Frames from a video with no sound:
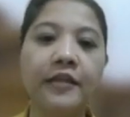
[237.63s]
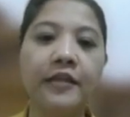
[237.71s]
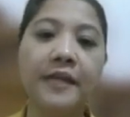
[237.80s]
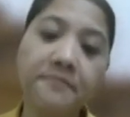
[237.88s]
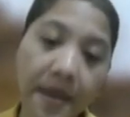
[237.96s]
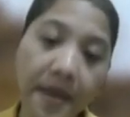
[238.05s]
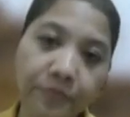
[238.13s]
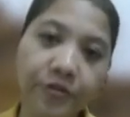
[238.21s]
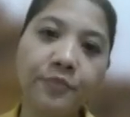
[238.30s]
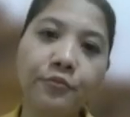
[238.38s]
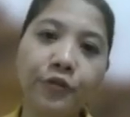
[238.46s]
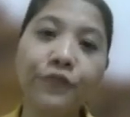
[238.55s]
and
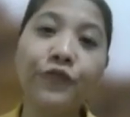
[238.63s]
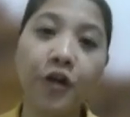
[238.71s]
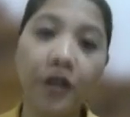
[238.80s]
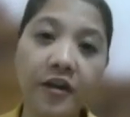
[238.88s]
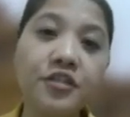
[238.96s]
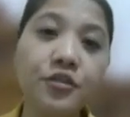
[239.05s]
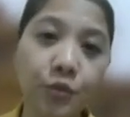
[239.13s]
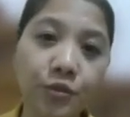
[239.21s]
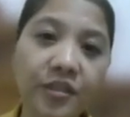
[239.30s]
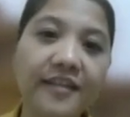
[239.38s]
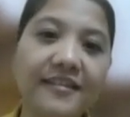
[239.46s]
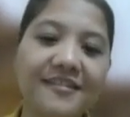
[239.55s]
memorable for our
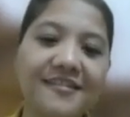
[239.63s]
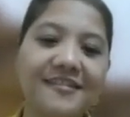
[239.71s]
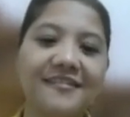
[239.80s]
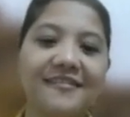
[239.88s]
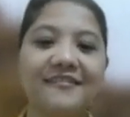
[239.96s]
students.